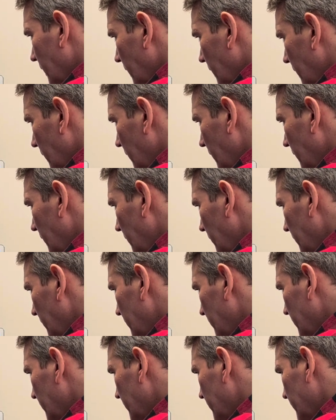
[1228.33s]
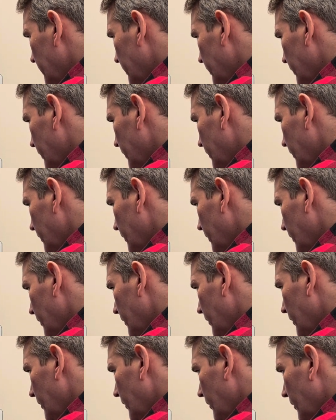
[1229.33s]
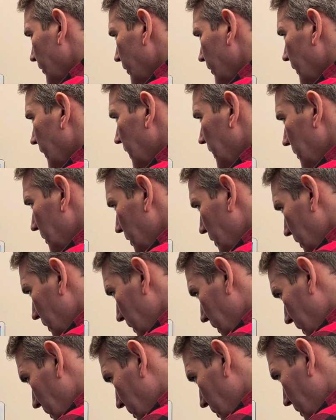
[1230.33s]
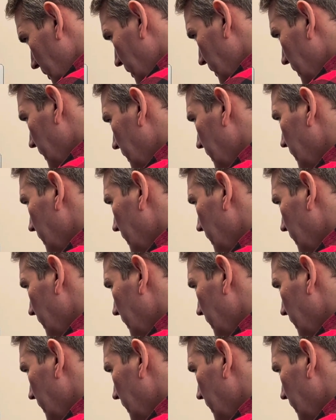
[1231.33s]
IN. Keep going, keep going.